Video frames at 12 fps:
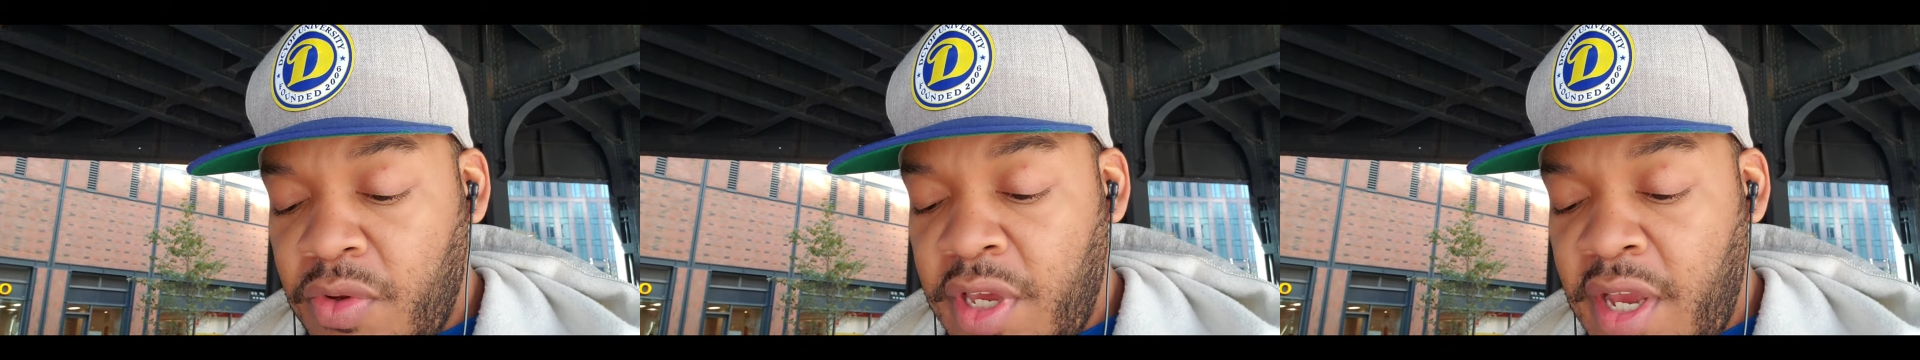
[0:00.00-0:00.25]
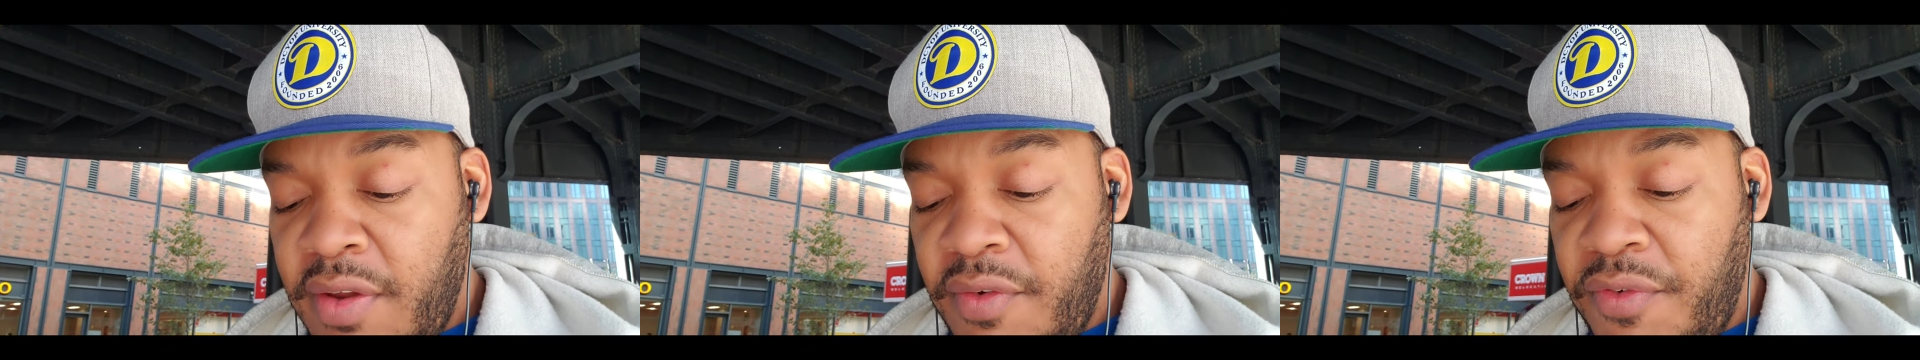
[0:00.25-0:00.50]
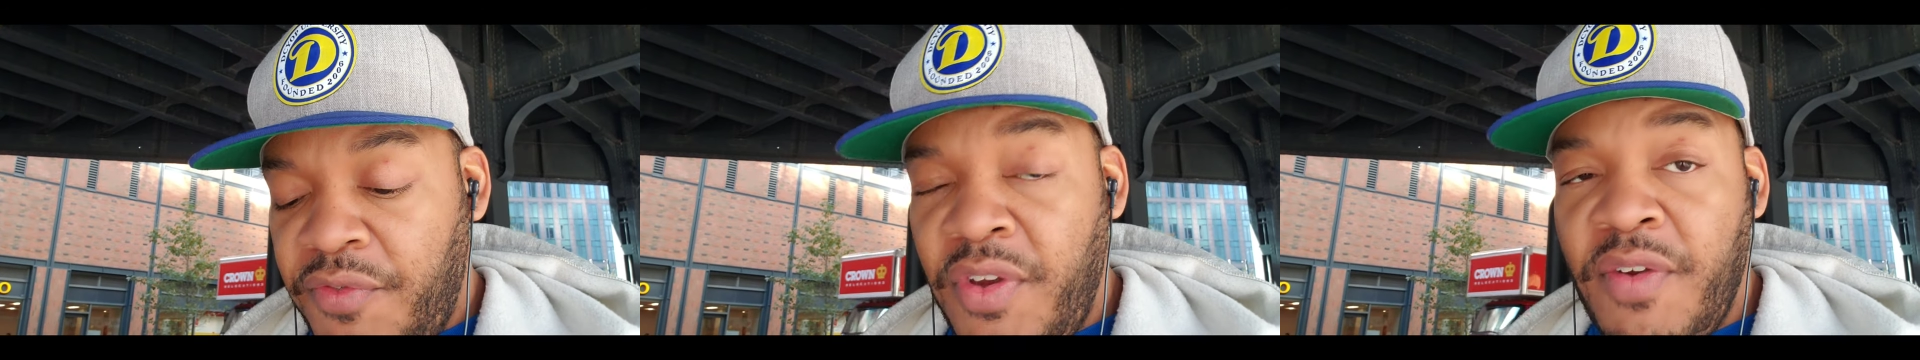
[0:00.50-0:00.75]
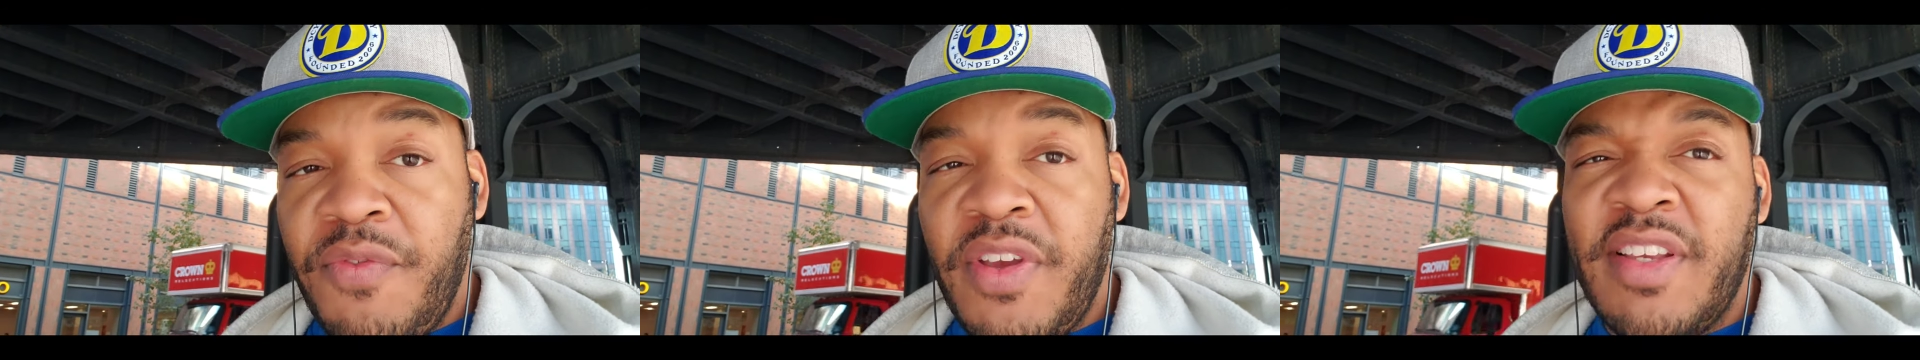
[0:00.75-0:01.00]
Okay.
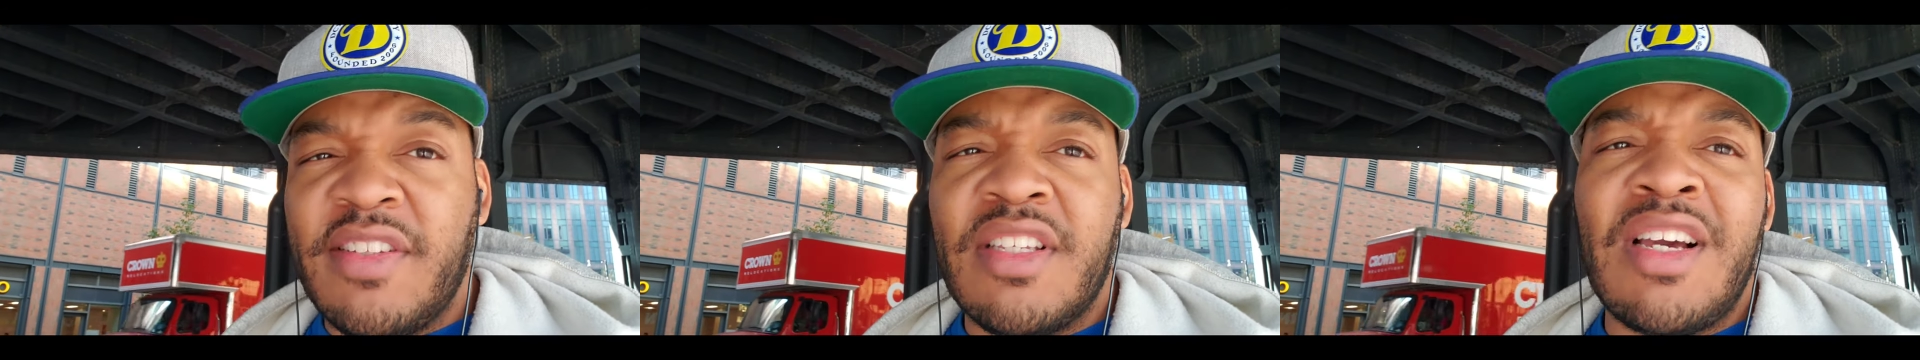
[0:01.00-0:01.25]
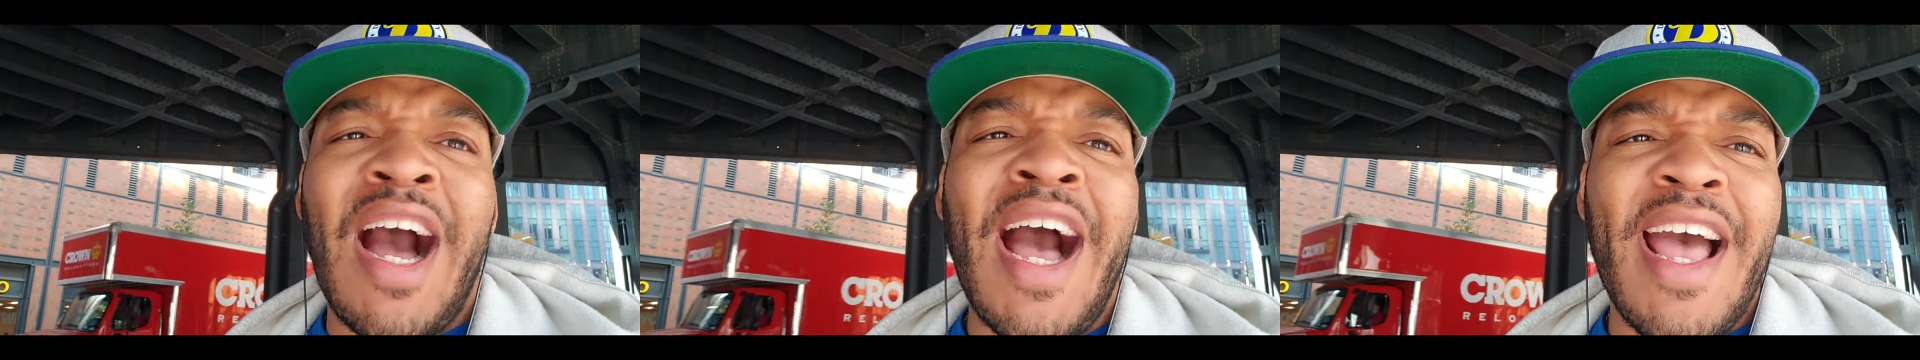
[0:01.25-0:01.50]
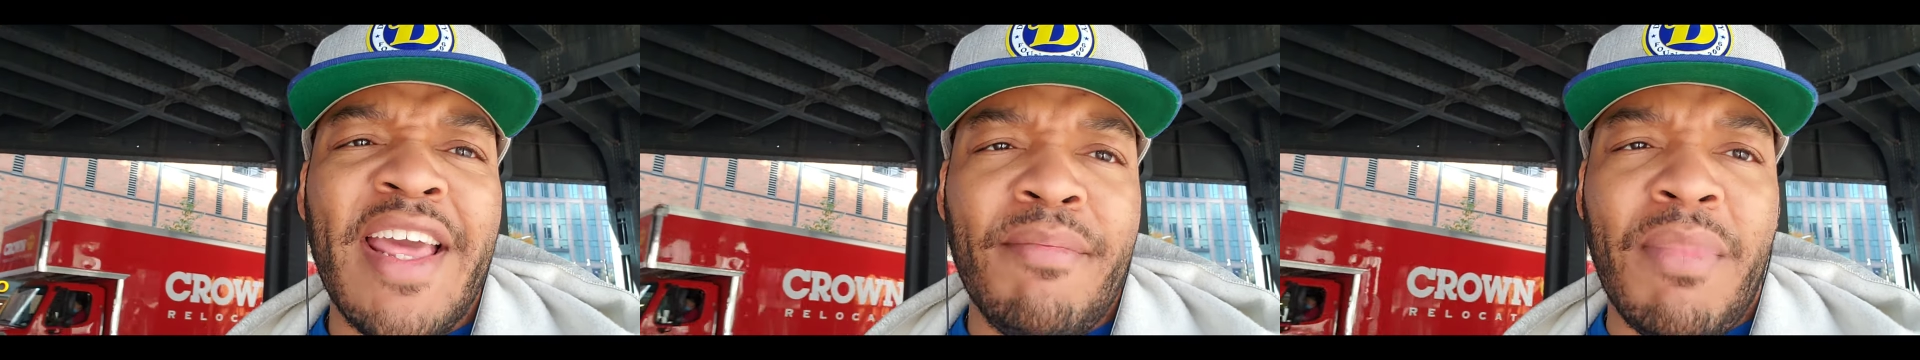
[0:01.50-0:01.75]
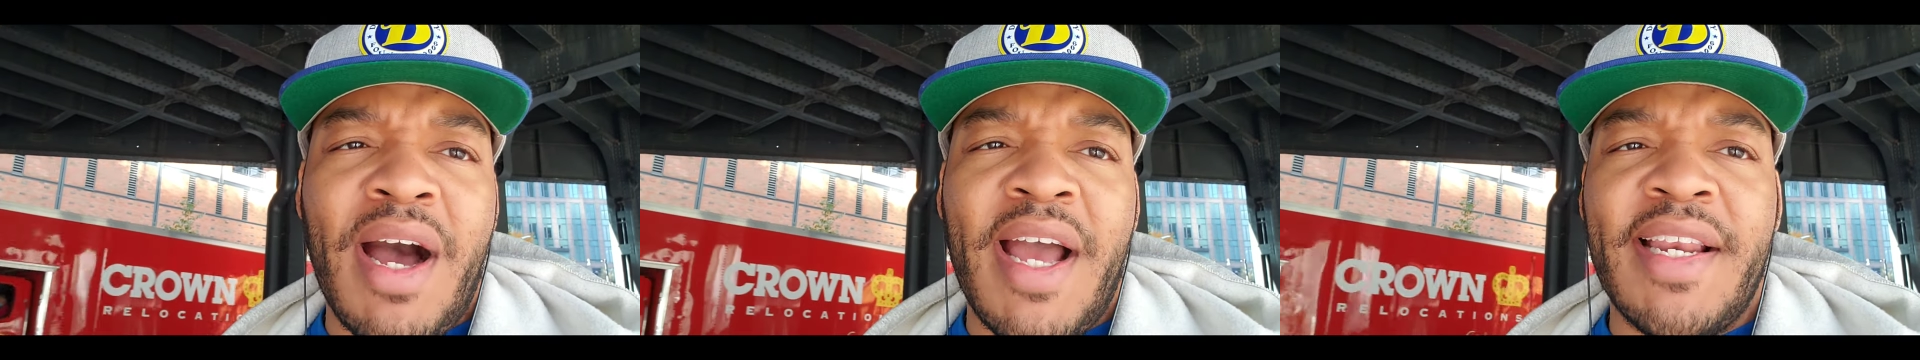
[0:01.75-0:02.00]
Fifth is
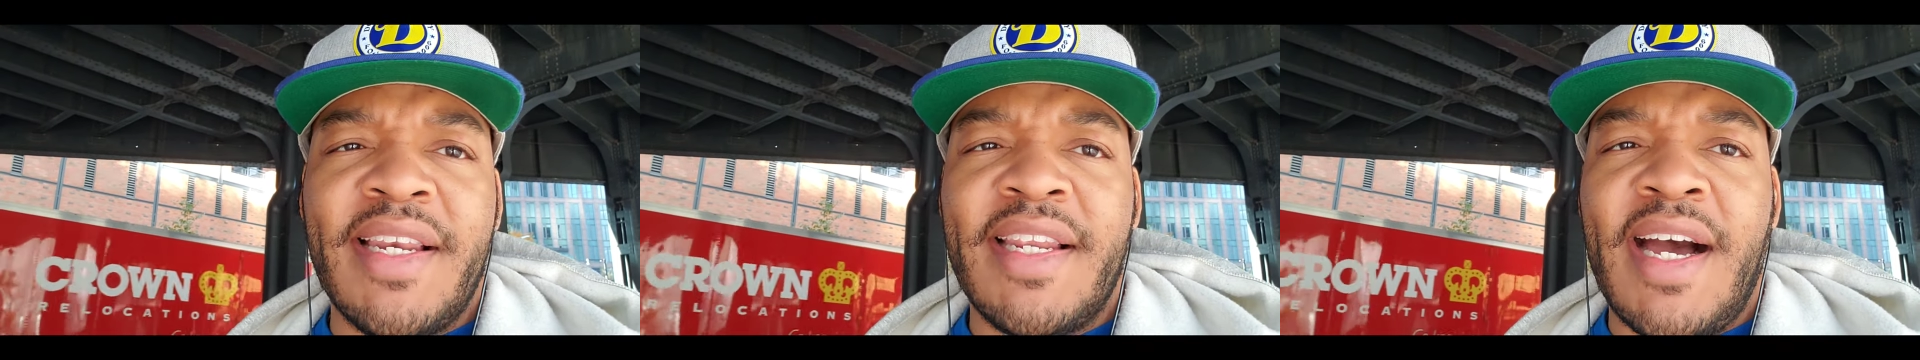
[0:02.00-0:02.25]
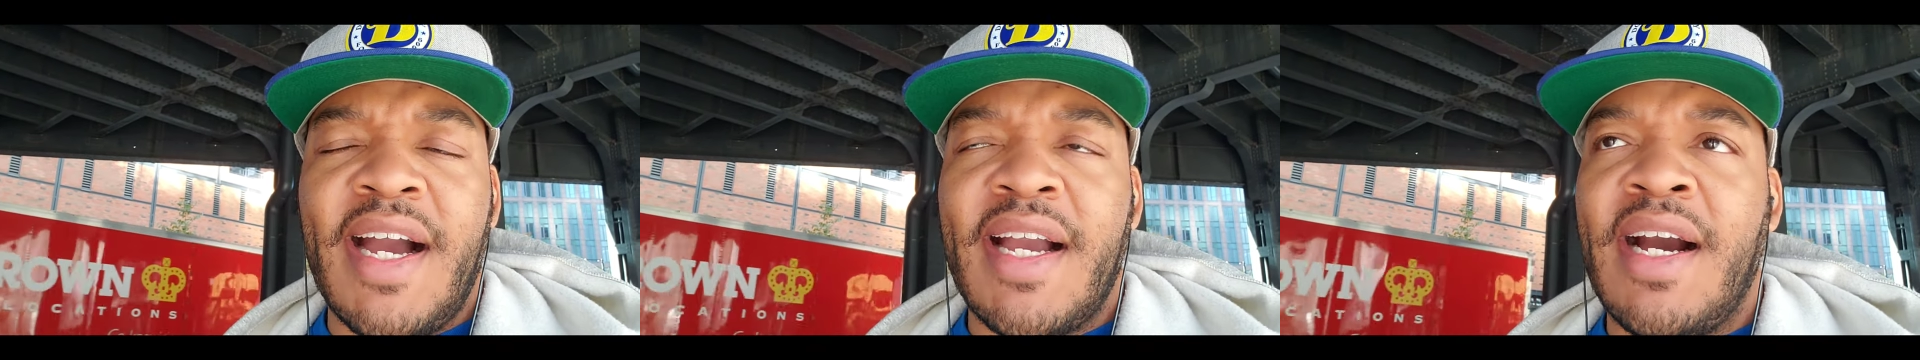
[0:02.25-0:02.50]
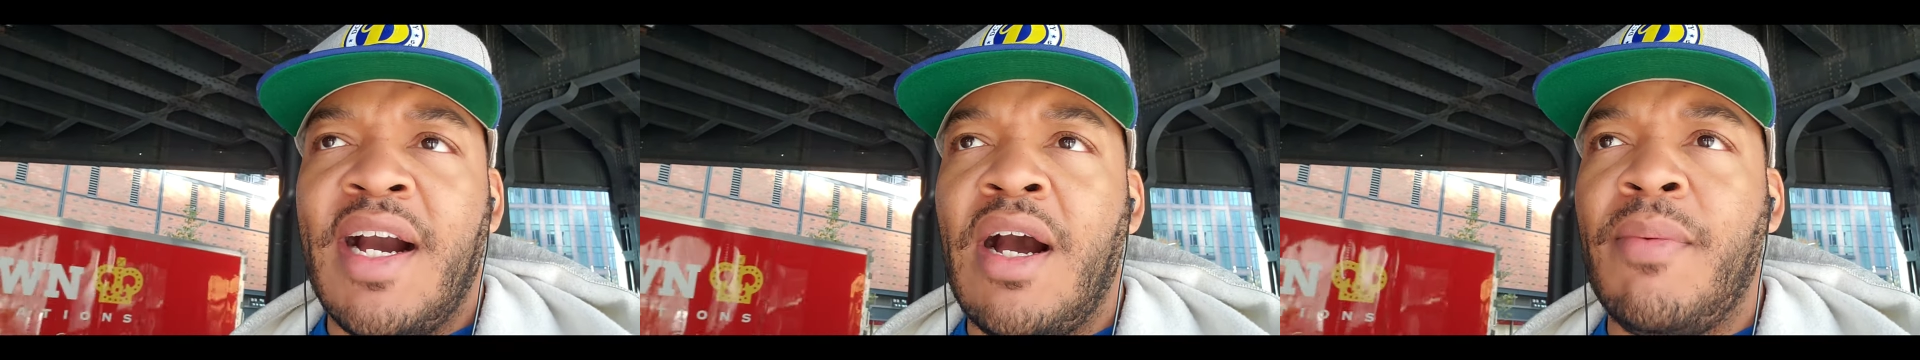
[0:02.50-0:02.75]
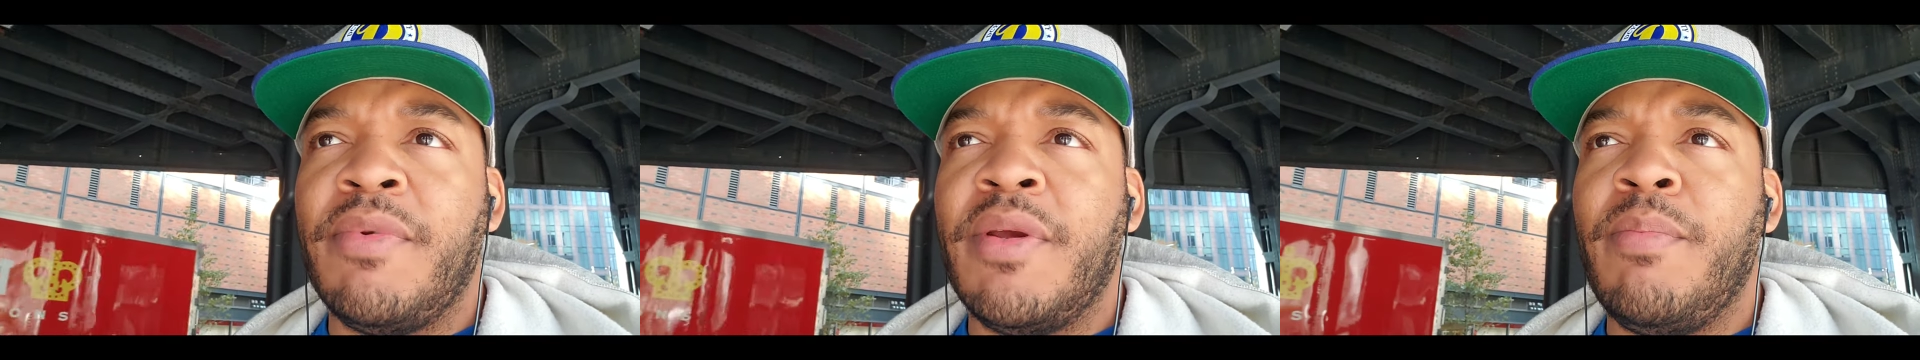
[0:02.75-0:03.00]
cottonmine.com.